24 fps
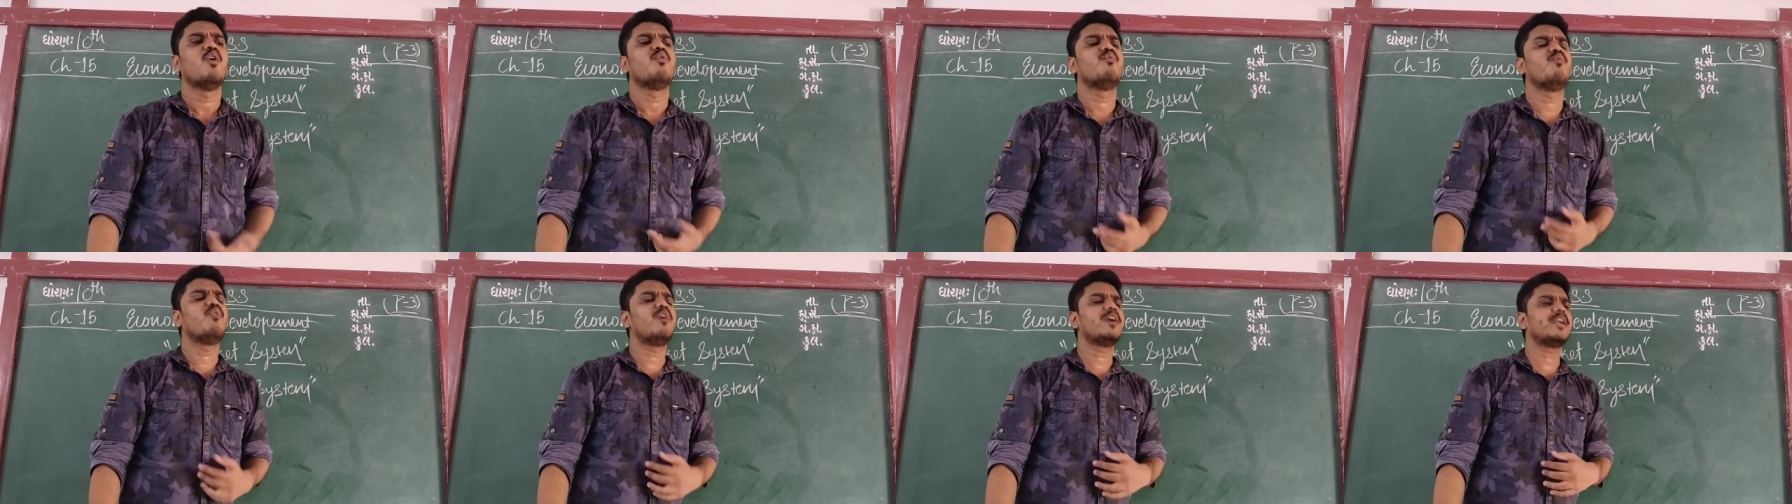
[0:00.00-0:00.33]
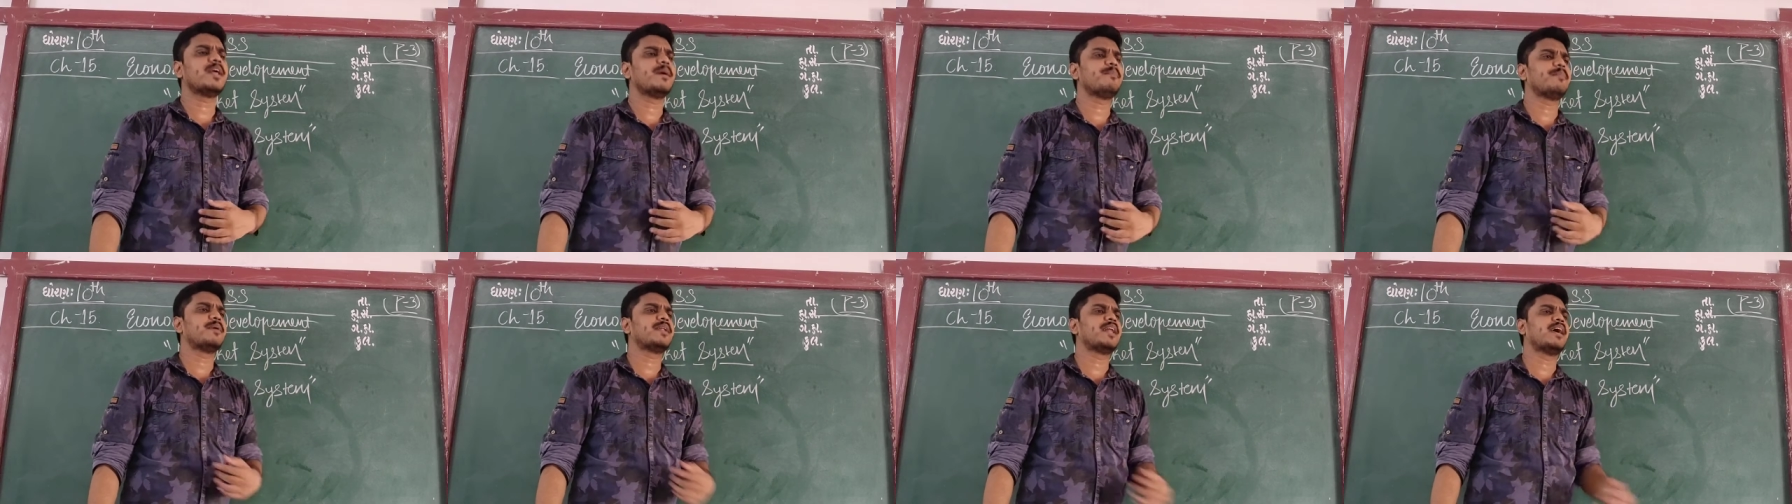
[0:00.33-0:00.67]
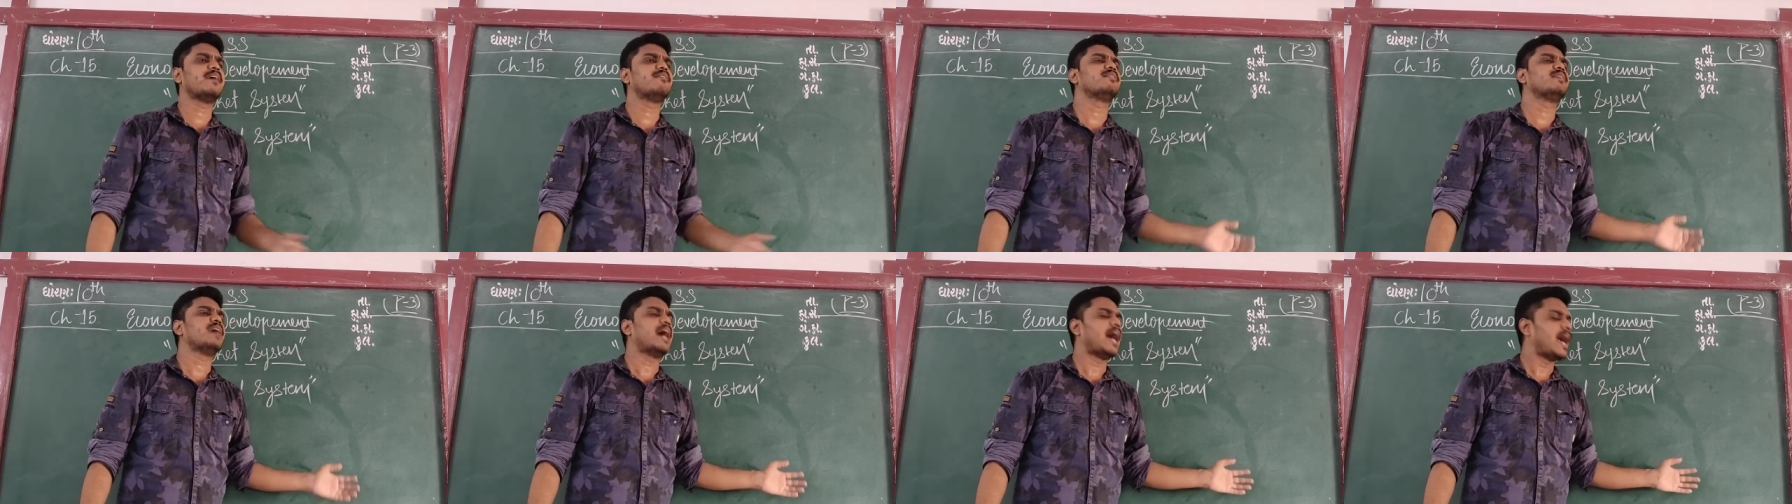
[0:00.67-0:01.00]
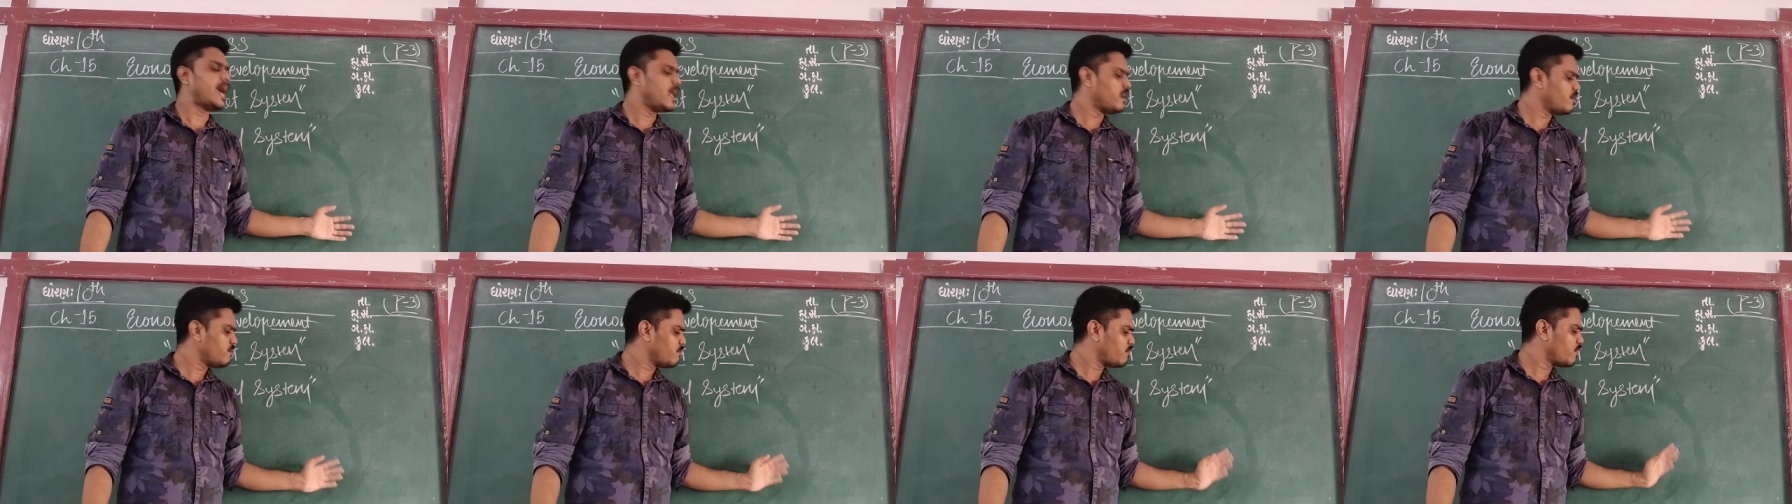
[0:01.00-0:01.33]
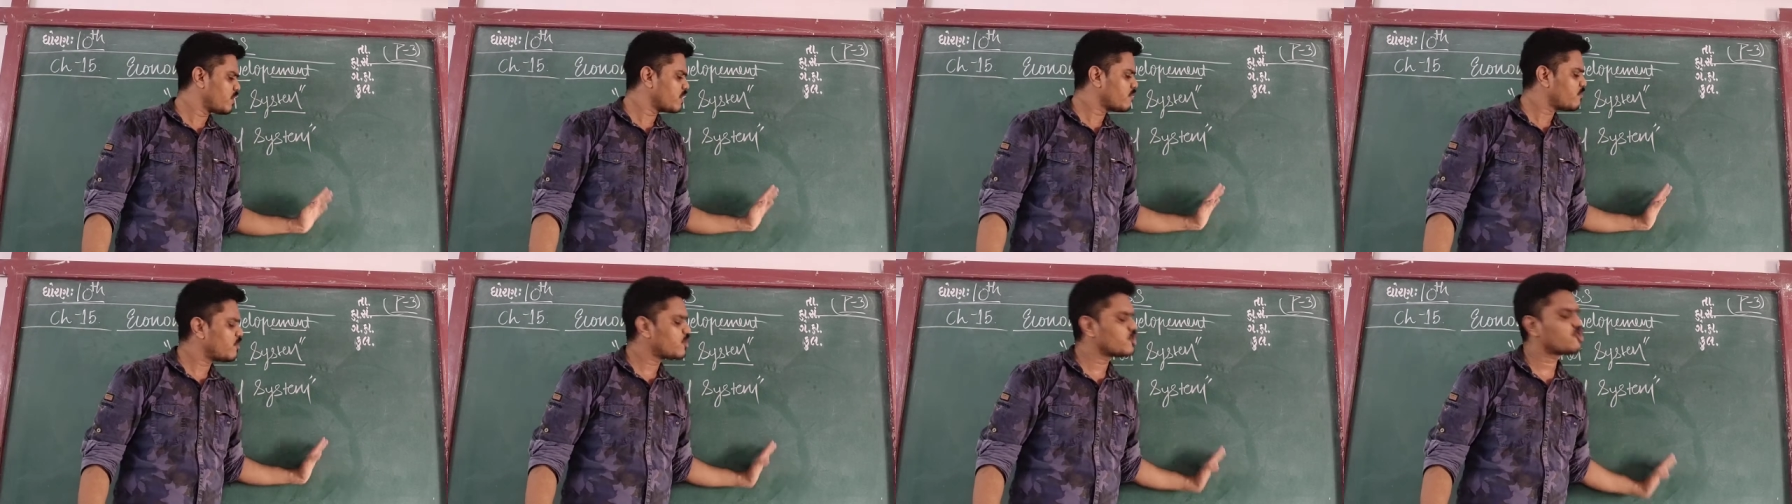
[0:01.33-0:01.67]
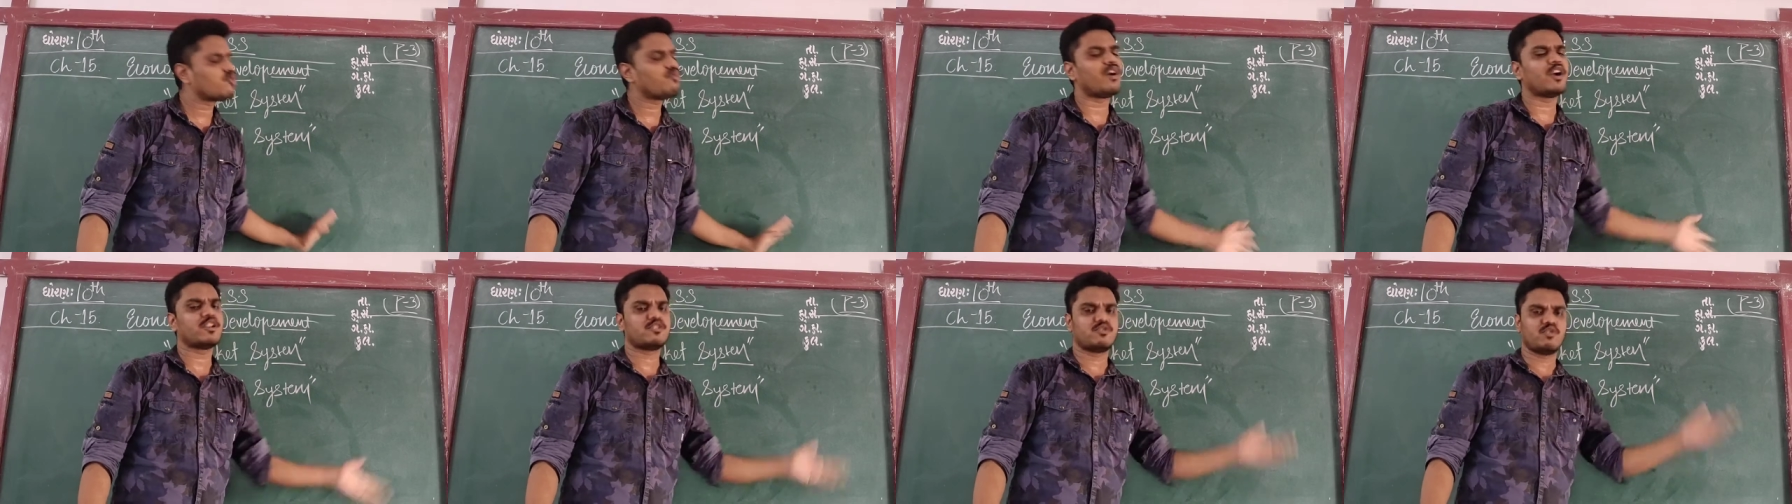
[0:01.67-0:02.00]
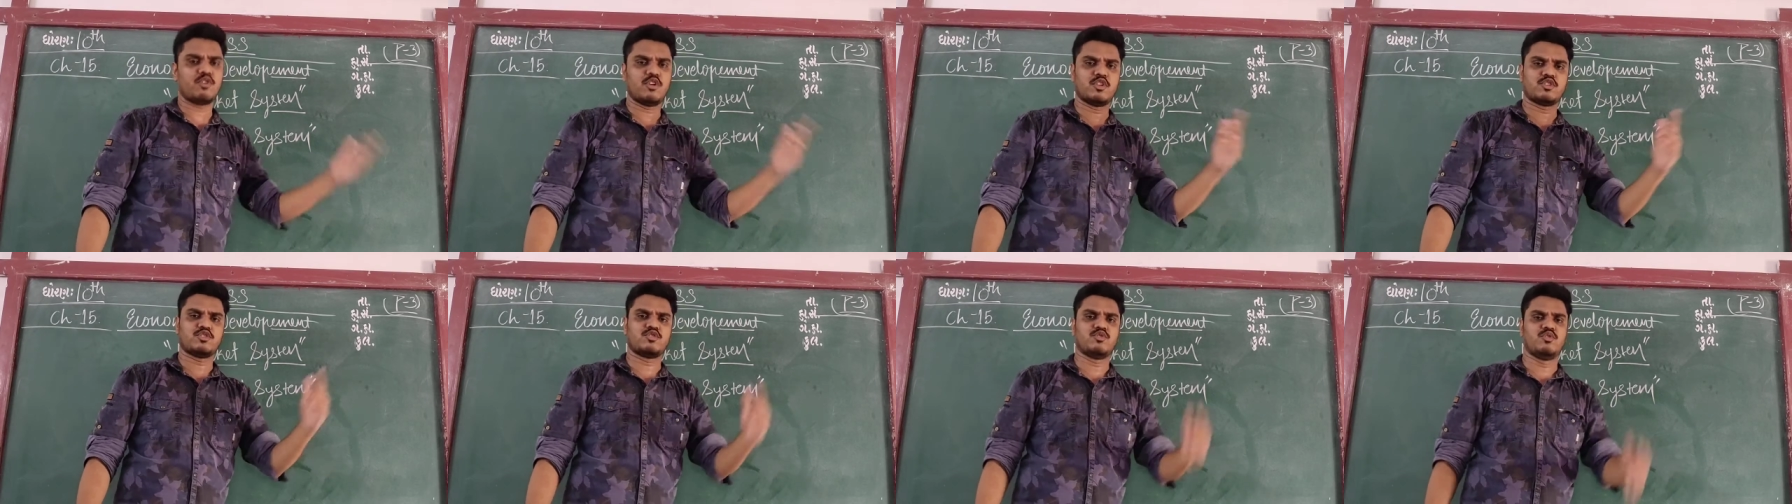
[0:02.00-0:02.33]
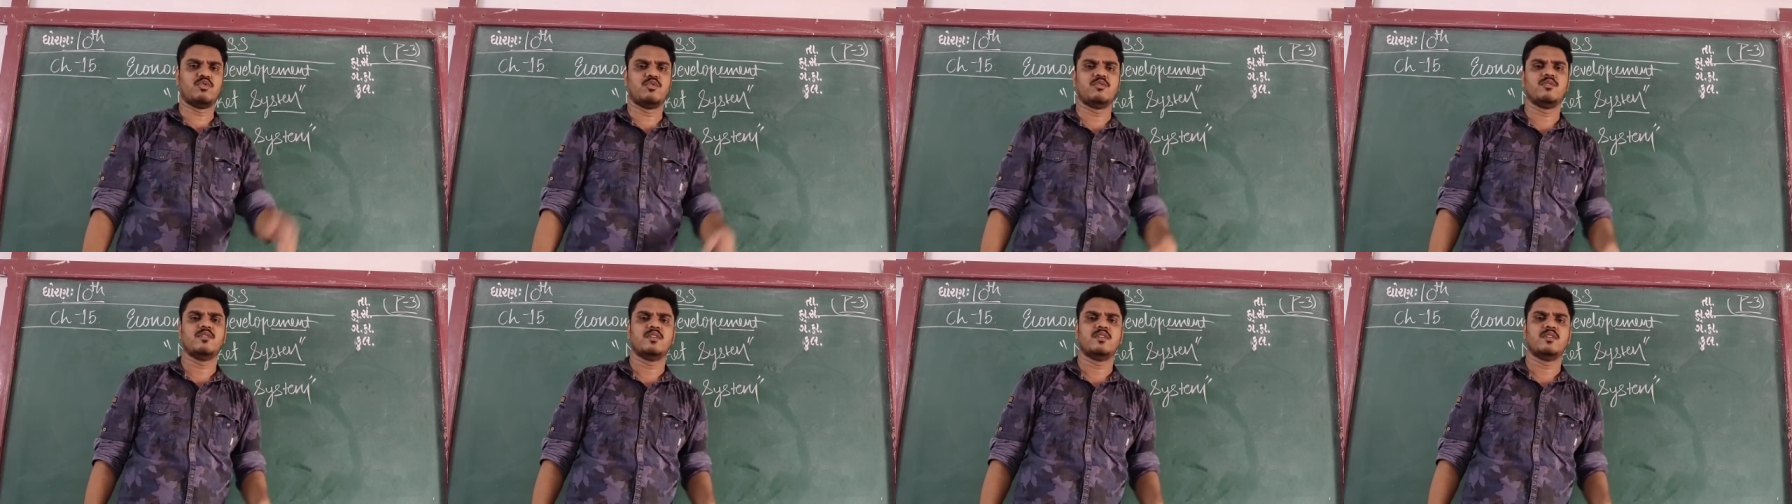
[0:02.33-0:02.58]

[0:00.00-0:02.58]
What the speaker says: What happened? I will work for 2 hours also.